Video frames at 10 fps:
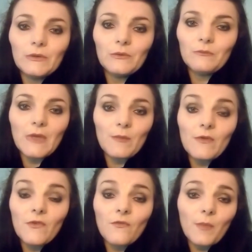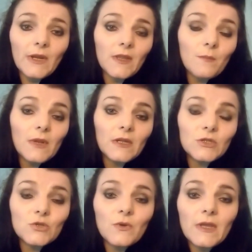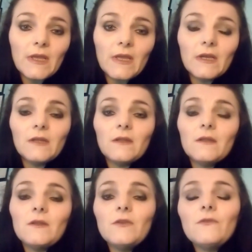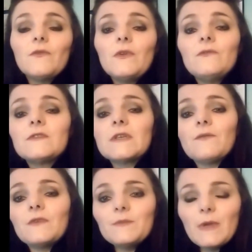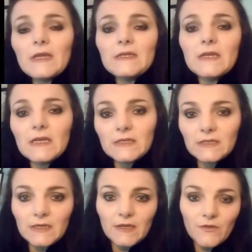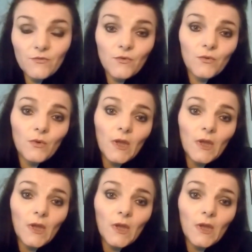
maybe if you've been in the military and you've suffered PTSD through